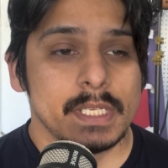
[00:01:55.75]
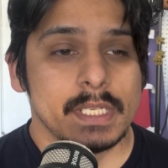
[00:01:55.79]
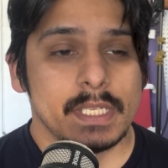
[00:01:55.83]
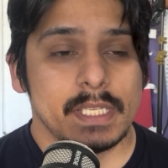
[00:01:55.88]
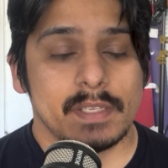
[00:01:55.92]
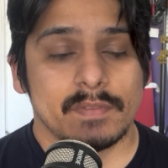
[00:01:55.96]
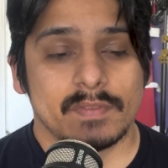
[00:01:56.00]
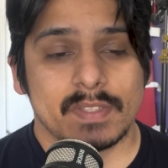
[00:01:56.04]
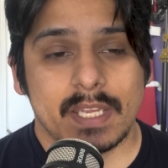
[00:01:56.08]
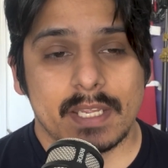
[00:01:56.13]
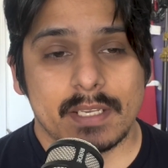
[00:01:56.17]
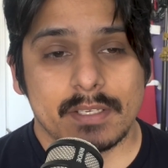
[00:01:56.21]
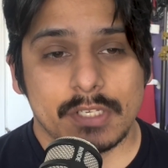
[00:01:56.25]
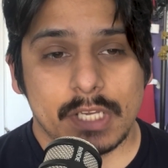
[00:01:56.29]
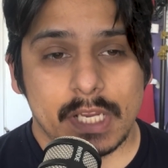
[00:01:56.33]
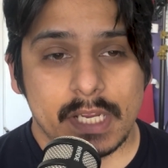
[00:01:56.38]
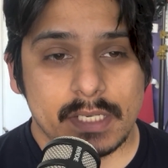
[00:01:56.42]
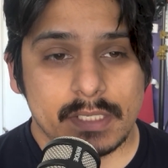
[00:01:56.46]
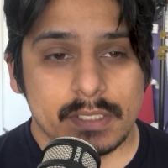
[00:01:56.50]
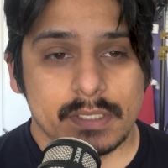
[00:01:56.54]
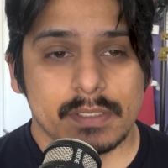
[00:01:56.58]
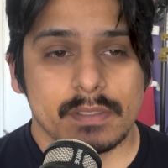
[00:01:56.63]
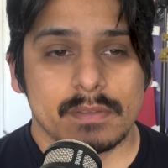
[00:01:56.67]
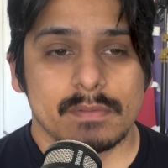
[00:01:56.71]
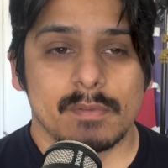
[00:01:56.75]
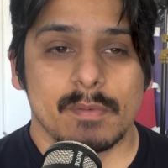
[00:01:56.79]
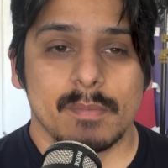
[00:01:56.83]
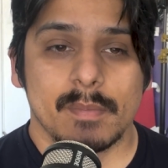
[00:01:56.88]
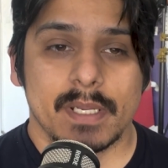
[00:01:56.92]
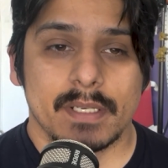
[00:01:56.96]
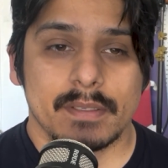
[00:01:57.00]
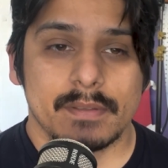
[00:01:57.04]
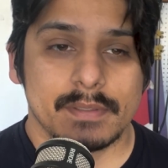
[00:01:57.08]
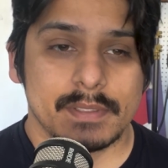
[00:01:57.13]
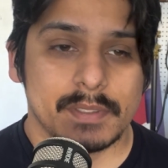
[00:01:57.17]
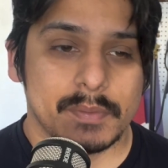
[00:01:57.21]
If that changes, we
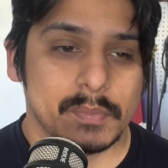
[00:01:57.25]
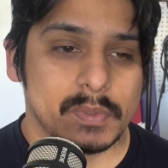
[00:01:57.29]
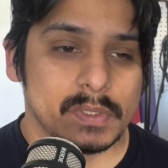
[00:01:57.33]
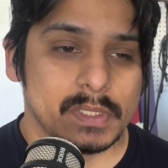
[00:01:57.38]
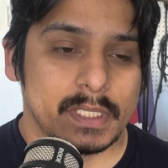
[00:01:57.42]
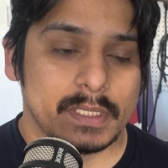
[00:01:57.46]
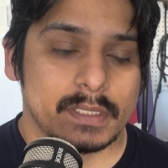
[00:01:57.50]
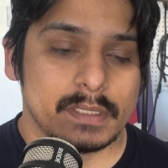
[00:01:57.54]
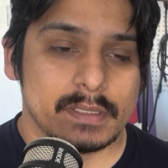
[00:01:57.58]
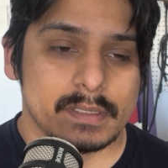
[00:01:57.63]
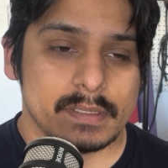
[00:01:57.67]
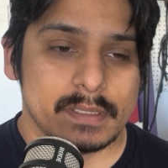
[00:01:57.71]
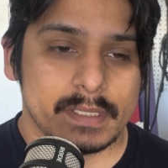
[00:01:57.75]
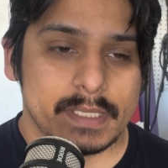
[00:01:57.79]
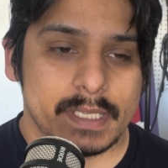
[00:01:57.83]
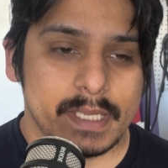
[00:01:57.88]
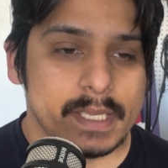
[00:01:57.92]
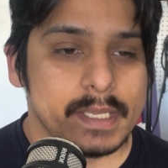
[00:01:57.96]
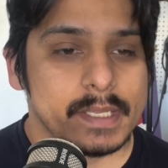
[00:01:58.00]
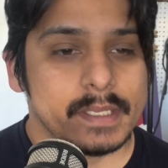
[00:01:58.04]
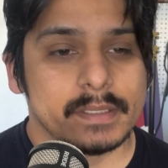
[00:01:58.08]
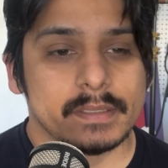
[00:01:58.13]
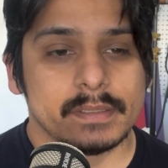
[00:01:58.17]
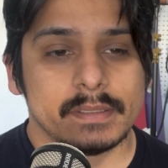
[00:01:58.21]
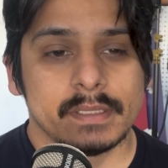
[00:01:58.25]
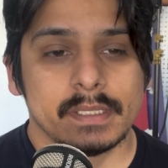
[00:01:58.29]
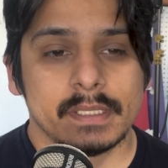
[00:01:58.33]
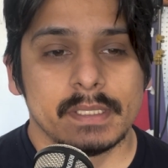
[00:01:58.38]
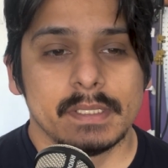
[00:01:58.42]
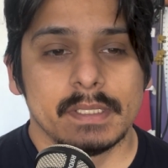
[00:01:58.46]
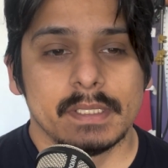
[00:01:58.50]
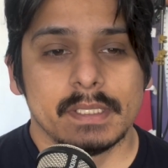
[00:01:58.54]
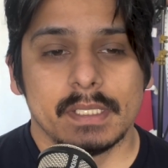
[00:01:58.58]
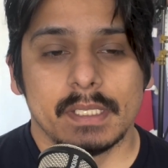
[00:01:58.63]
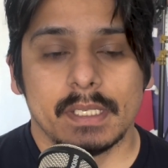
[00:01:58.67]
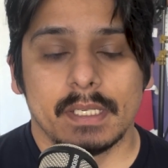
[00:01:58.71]
might do something like this again,
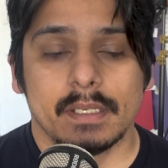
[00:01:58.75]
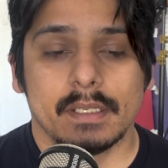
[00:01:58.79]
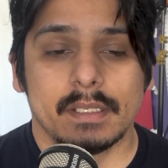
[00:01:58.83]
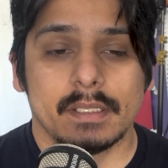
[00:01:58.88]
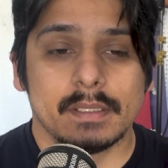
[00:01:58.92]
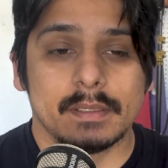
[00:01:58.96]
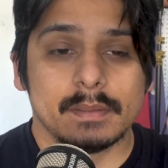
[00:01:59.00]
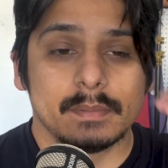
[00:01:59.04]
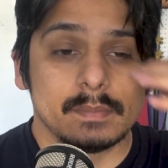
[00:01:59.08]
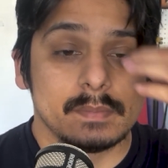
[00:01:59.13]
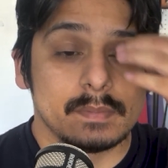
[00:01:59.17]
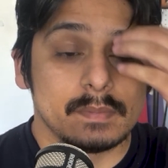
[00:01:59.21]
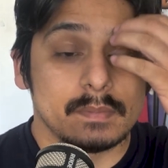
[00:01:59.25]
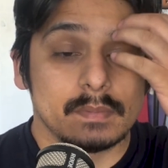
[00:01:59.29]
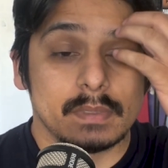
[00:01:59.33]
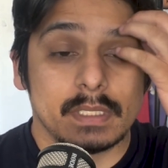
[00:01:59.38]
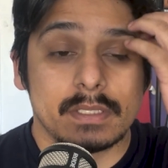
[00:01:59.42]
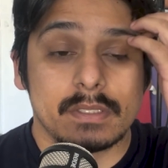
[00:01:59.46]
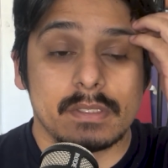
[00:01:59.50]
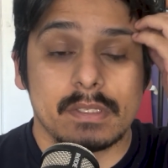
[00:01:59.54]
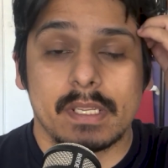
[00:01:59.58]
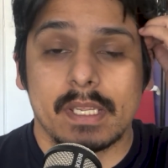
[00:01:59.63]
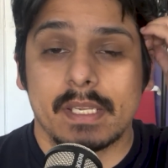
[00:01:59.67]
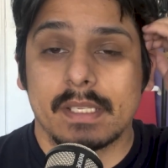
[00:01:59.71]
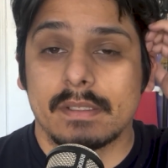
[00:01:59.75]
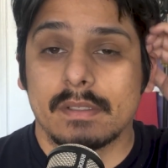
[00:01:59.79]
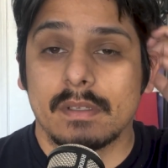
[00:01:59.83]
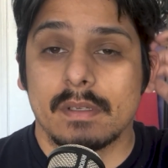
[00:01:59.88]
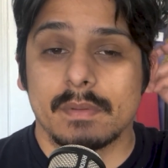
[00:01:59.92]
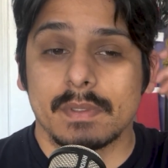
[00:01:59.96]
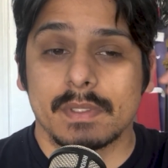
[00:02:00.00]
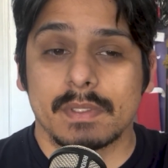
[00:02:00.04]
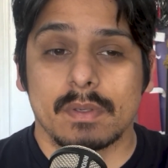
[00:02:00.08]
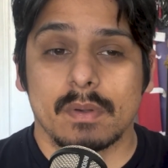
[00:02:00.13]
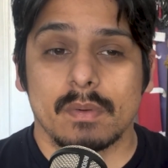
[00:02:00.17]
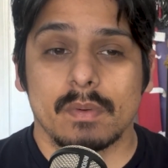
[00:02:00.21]
let you guys know
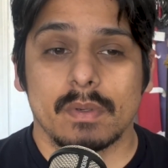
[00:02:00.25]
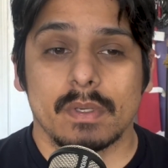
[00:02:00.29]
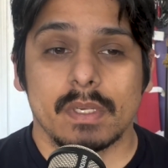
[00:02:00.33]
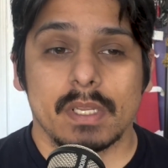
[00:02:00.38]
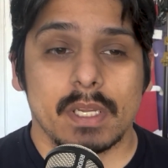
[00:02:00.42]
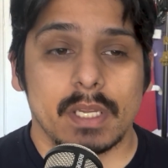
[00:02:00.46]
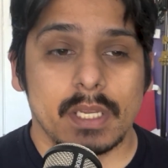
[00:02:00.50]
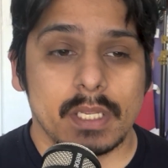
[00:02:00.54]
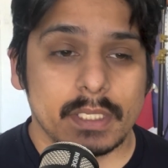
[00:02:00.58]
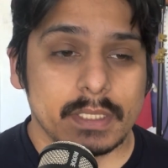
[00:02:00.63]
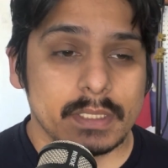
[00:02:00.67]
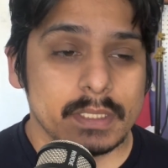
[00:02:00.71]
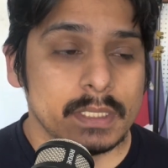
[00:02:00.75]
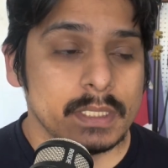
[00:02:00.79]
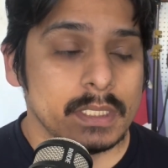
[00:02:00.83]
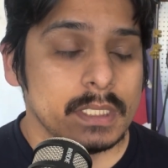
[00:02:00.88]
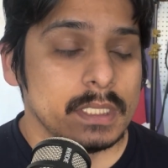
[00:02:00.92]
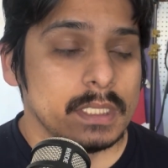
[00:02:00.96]
what's going on.